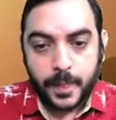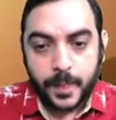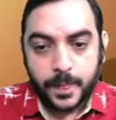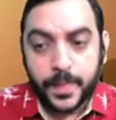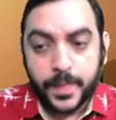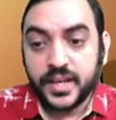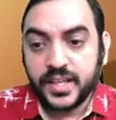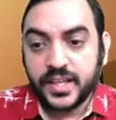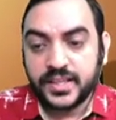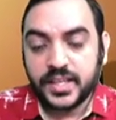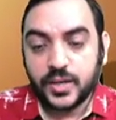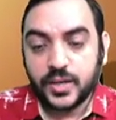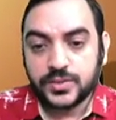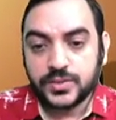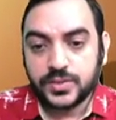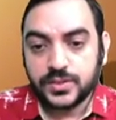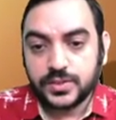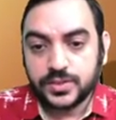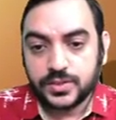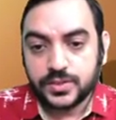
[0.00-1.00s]

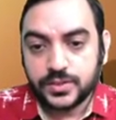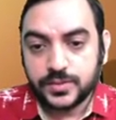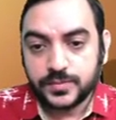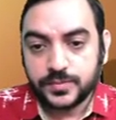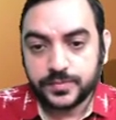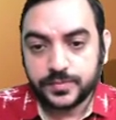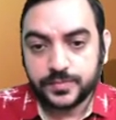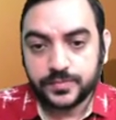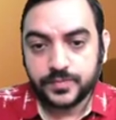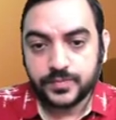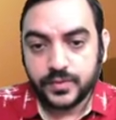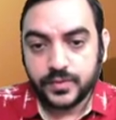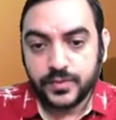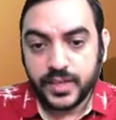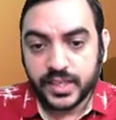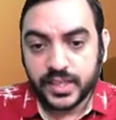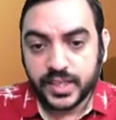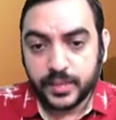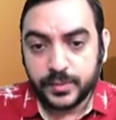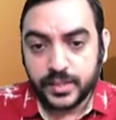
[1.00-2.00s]
30,000 will
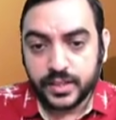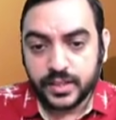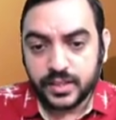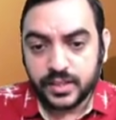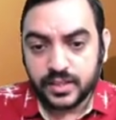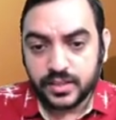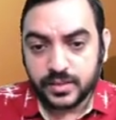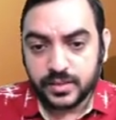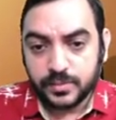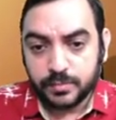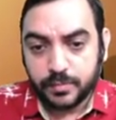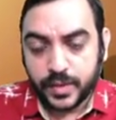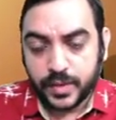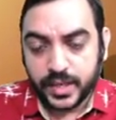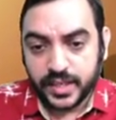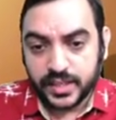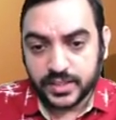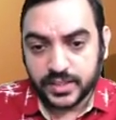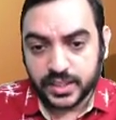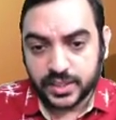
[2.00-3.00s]
come in the
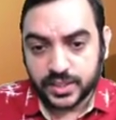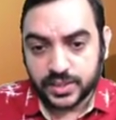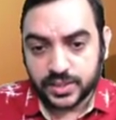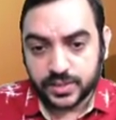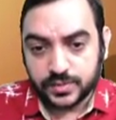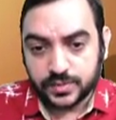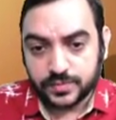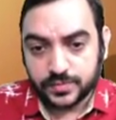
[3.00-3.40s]
buying section.